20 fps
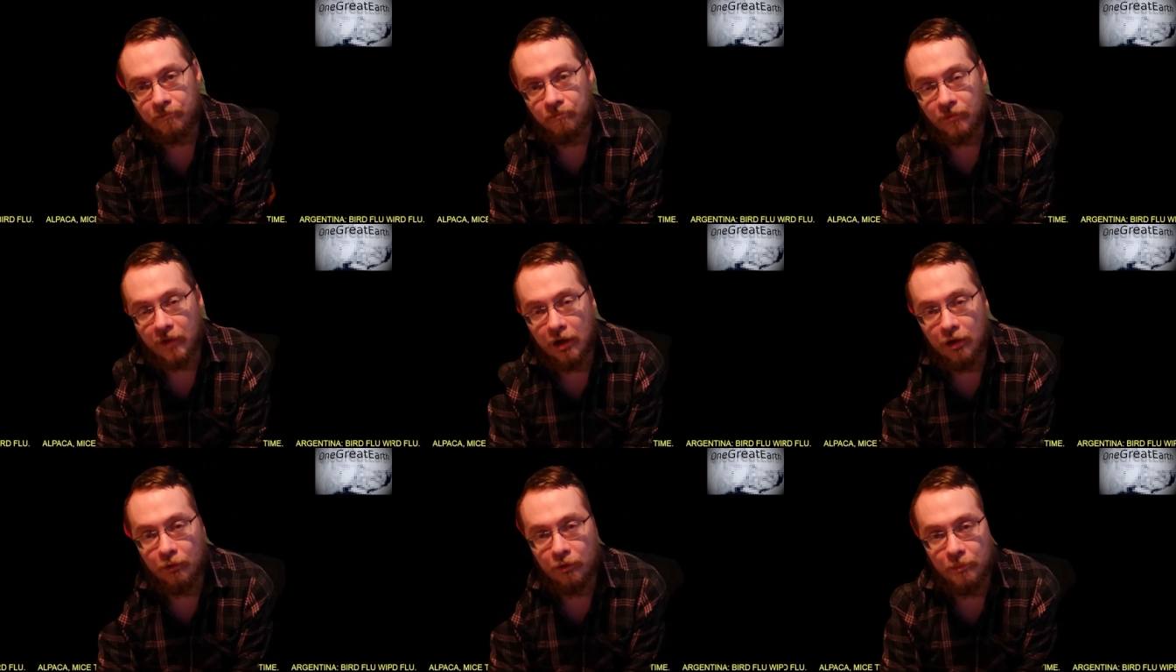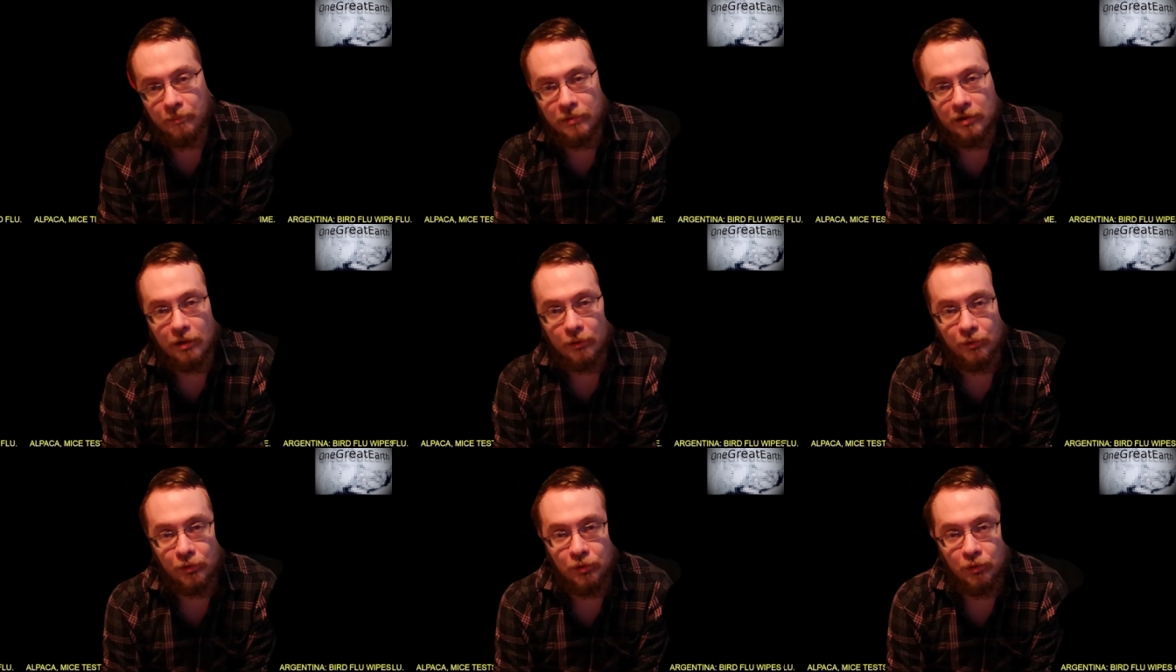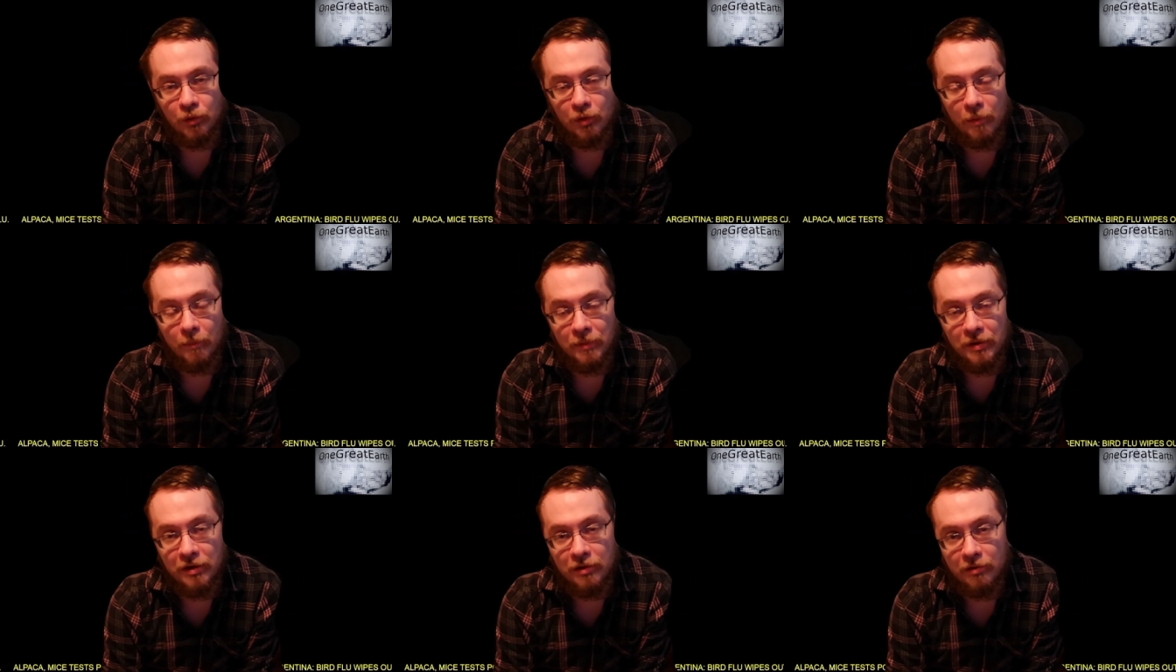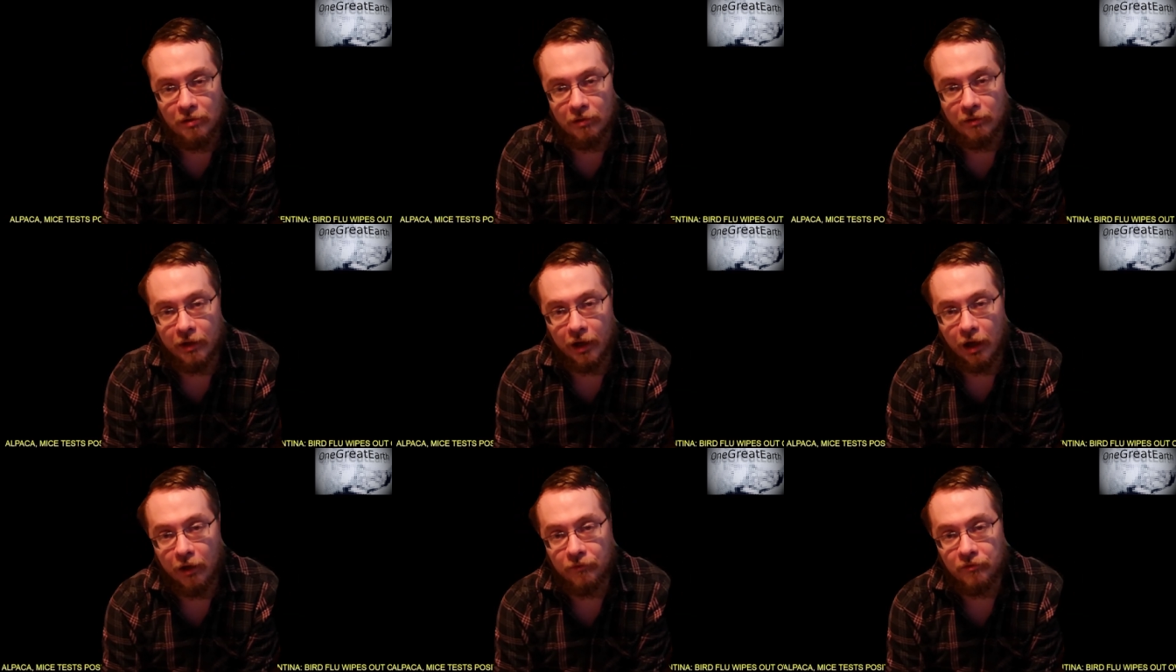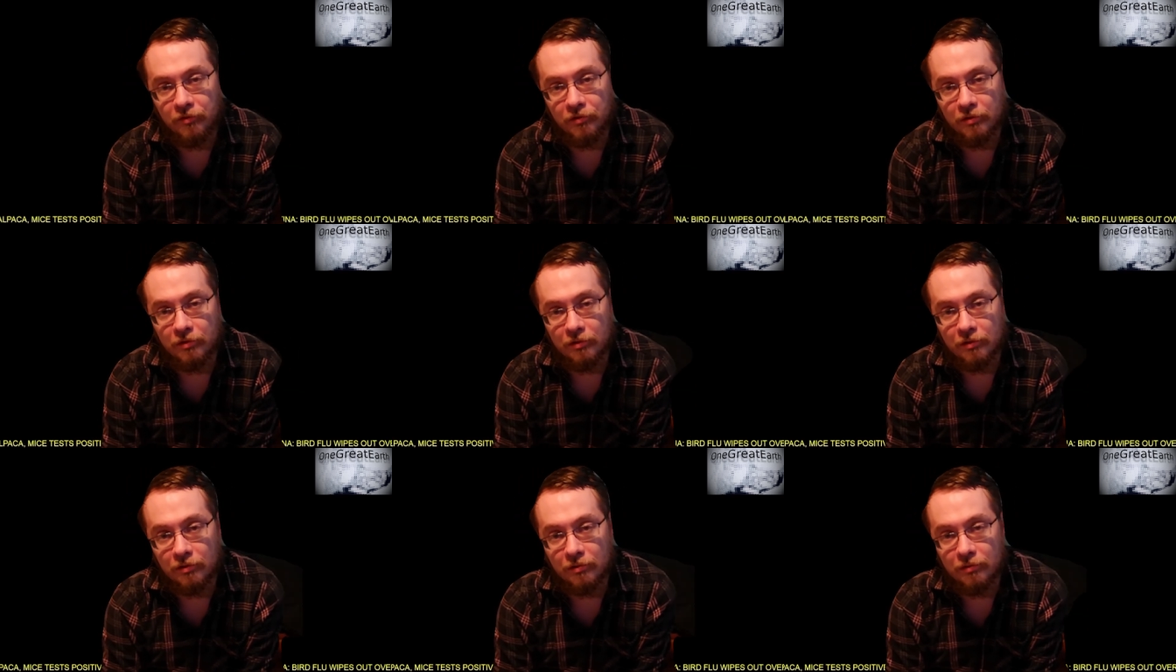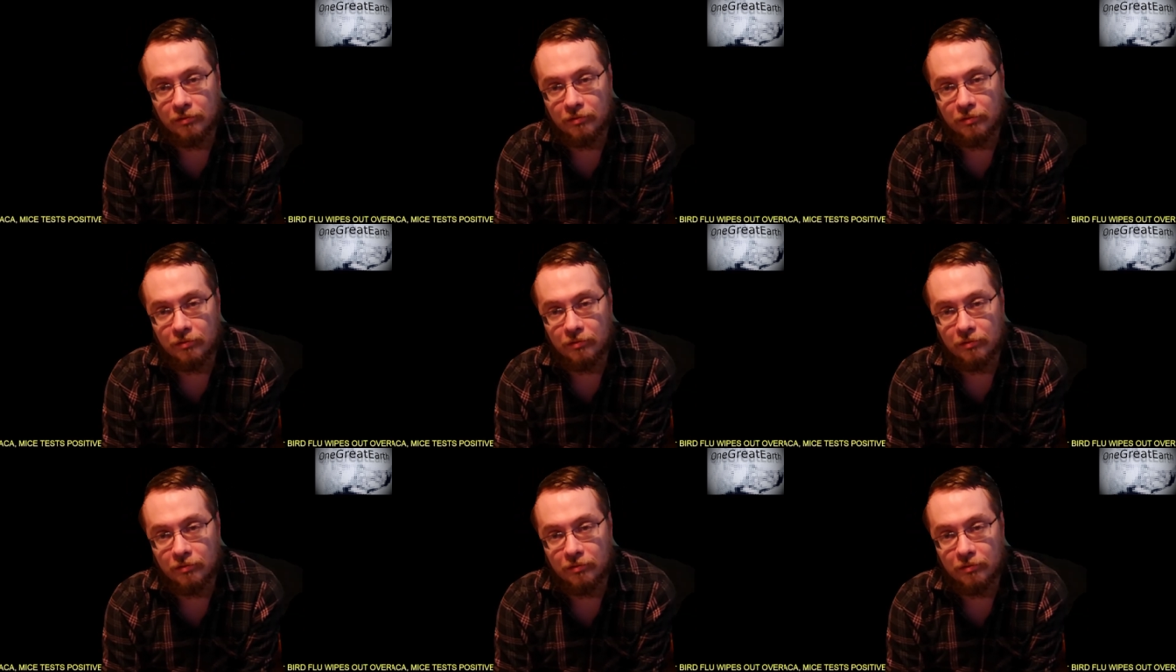I would be able to appeal after